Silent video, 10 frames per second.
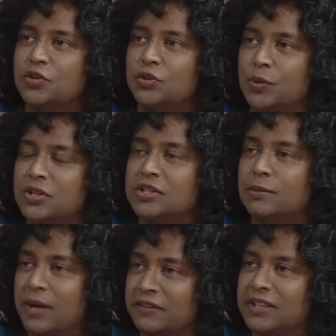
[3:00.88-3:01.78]
through which
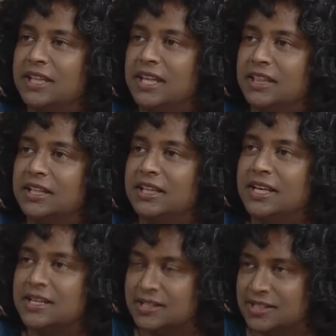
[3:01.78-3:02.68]
the Bhagavad Gita
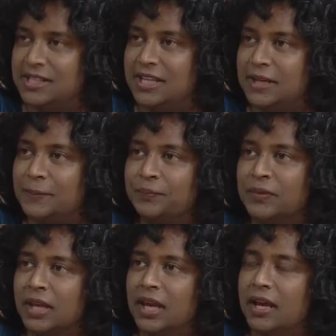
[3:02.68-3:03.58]
is seen.
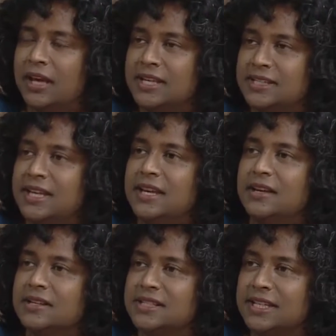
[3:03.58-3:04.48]
Is
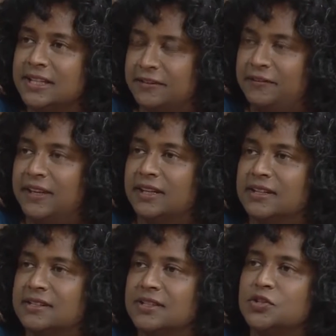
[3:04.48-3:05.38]
there
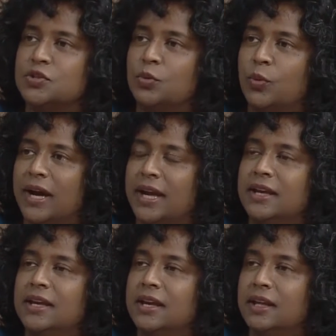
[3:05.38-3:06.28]
significance as to
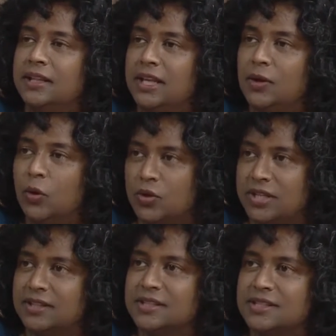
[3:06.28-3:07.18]
why the
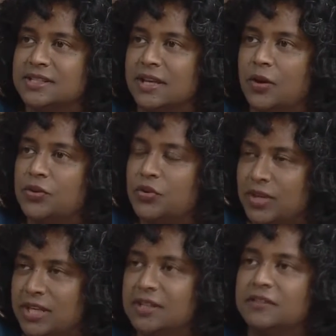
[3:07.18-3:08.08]
audience or the
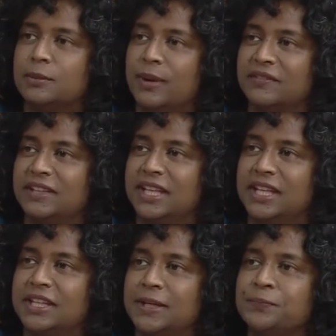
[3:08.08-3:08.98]
reader of the Bhagavad
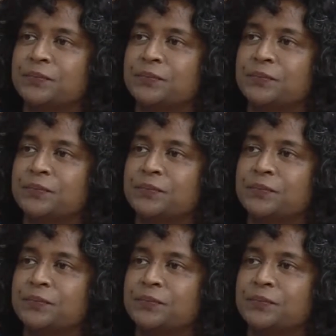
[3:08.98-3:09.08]
Gita